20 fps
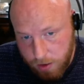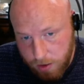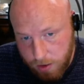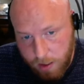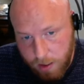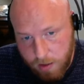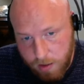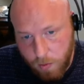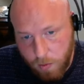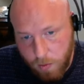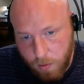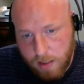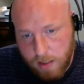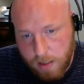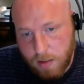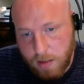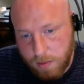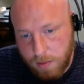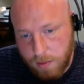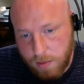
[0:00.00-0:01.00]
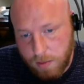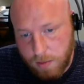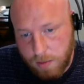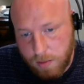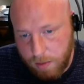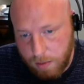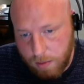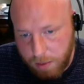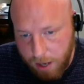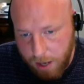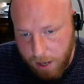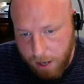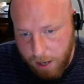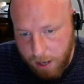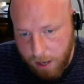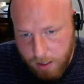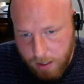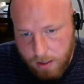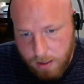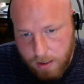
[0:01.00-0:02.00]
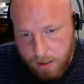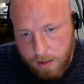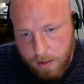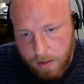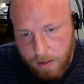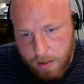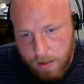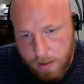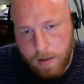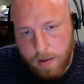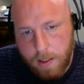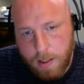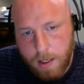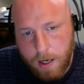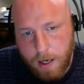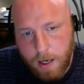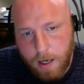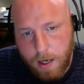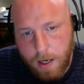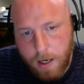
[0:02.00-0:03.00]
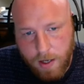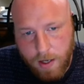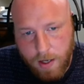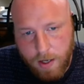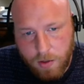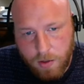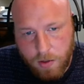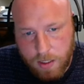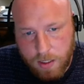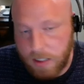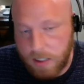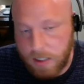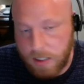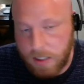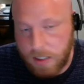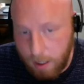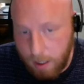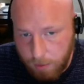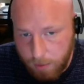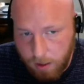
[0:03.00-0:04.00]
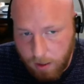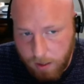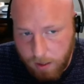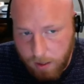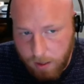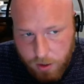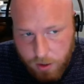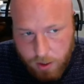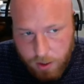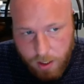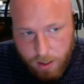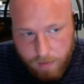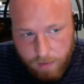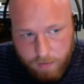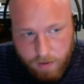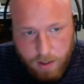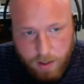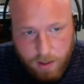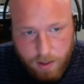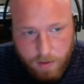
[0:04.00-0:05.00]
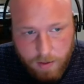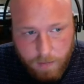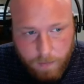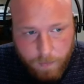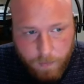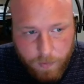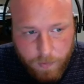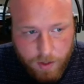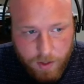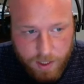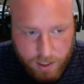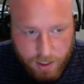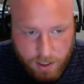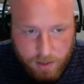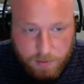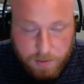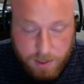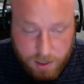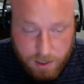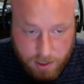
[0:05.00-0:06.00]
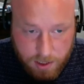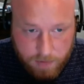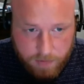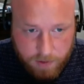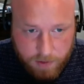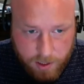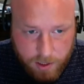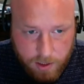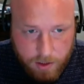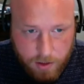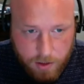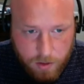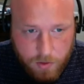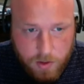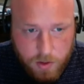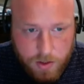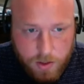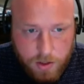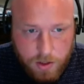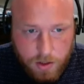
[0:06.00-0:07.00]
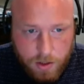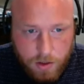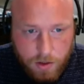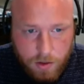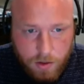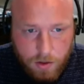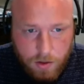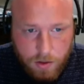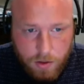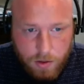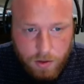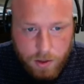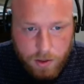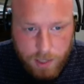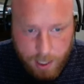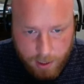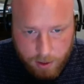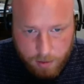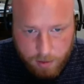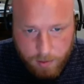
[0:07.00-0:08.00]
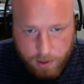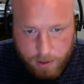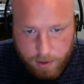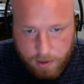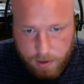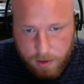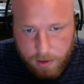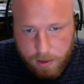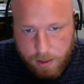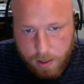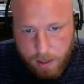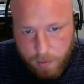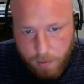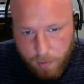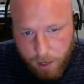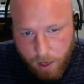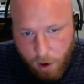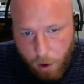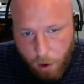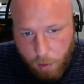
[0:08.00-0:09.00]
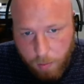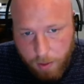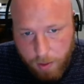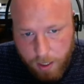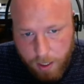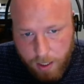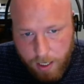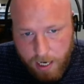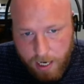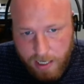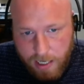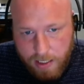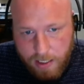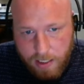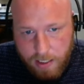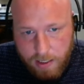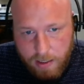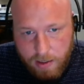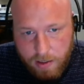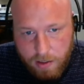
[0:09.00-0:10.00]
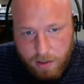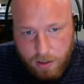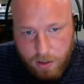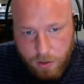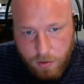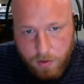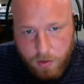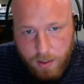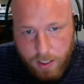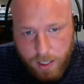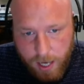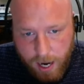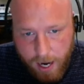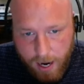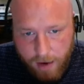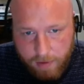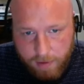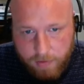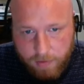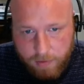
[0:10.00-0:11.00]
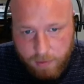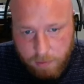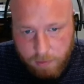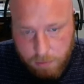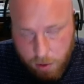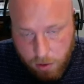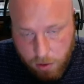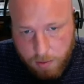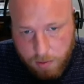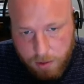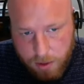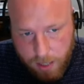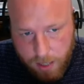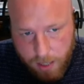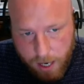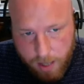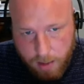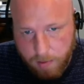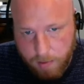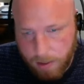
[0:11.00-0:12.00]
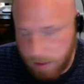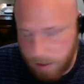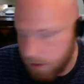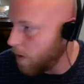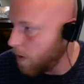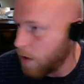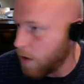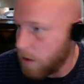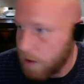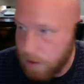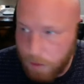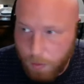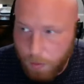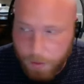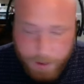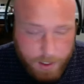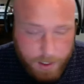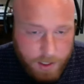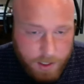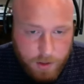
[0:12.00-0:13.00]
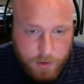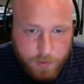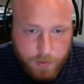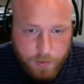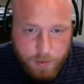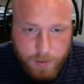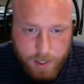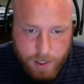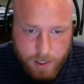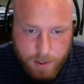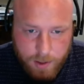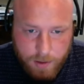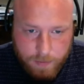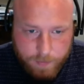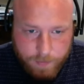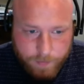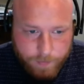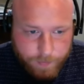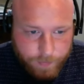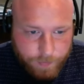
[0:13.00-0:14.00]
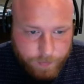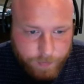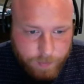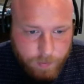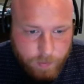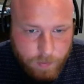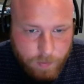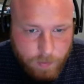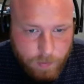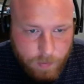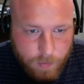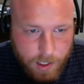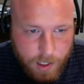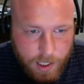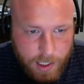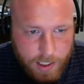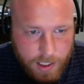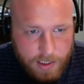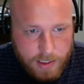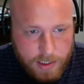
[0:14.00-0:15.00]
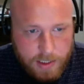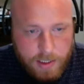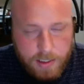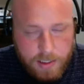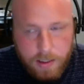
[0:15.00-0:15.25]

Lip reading: as well as some document properties. And then, so this is a sub-collection of this specific user document. And when I open it, it too can have multiple documents. So what we need to do from here is